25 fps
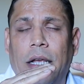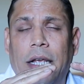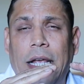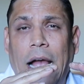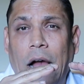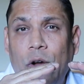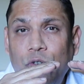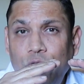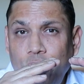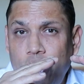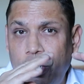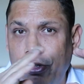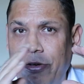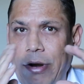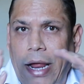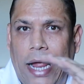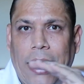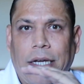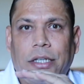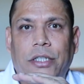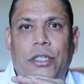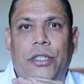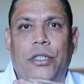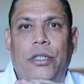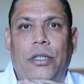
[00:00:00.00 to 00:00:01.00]

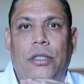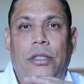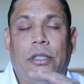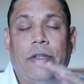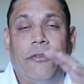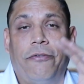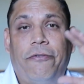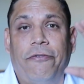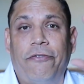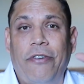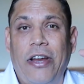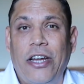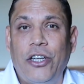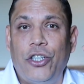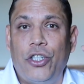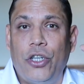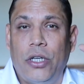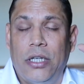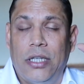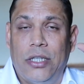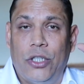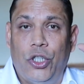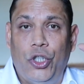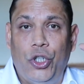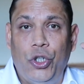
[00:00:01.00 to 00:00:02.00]
counteracts the
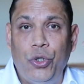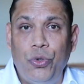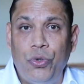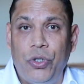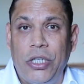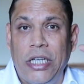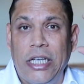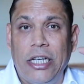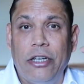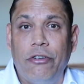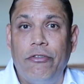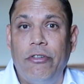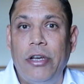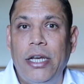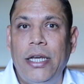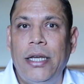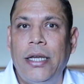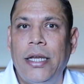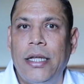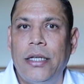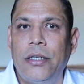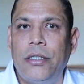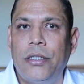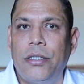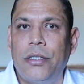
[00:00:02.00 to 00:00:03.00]
fresh, juicy
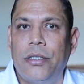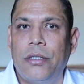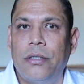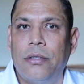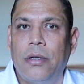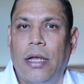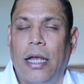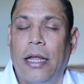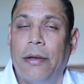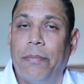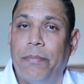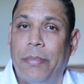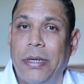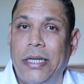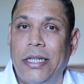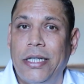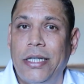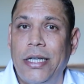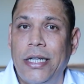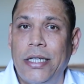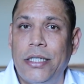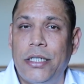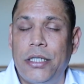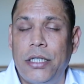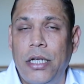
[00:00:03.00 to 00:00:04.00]
greenness and
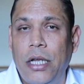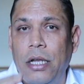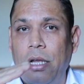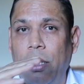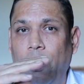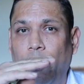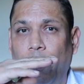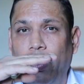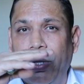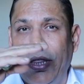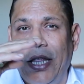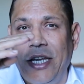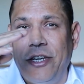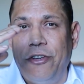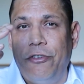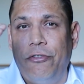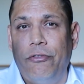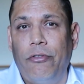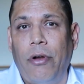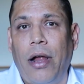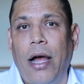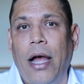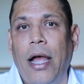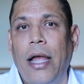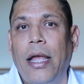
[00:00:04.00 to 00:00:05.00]
bitterness with that
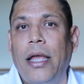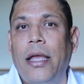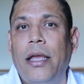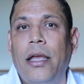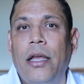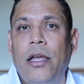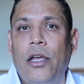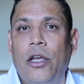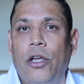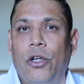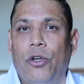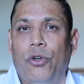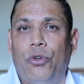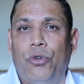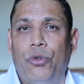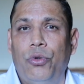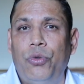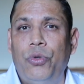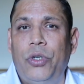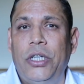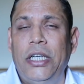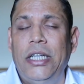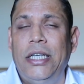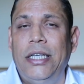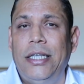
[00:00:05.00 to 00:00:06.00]
dry,
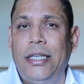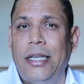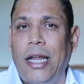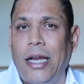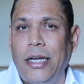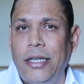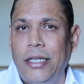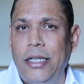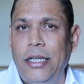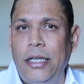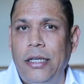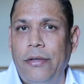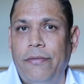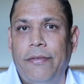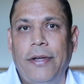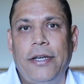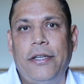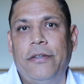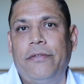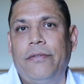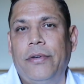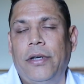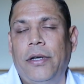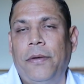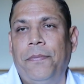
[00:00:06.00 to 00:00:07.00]
rooty, nutty
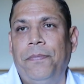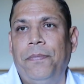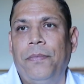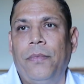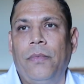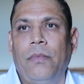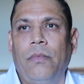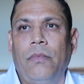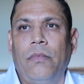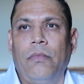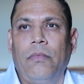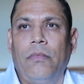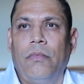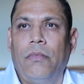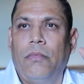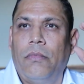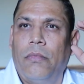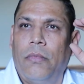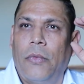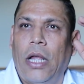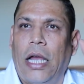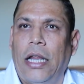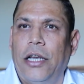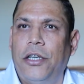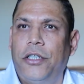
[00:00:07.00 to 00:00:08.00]
vetiver.
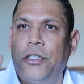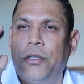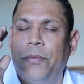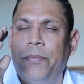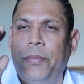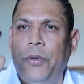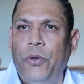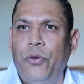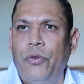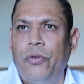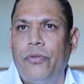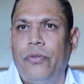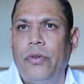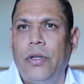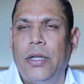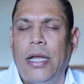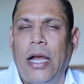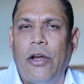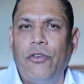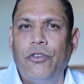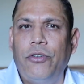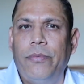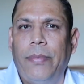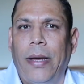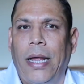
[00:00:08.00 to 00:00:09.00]
And it's a beautiful
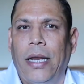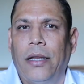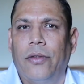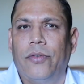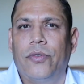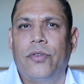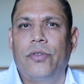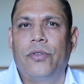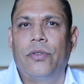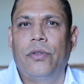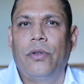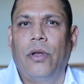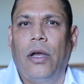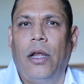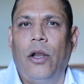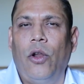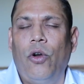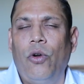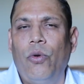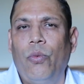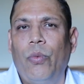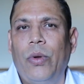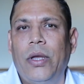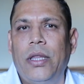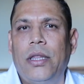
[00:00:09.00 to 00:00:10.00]
counterbalance,
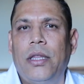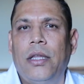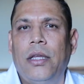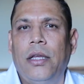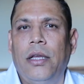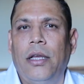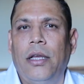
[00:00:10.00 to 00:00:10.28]
along with